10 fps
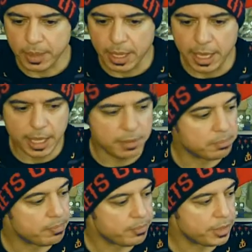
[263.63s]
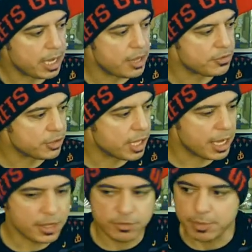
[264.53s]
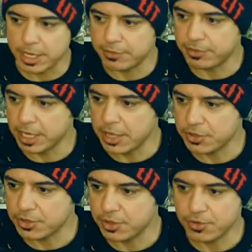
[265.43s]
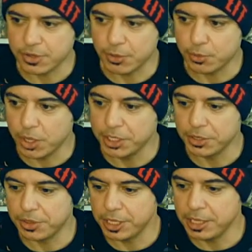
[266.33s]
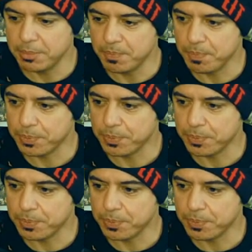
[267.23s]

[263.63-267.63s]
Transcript: And as you guys might have guessed, there's a running theme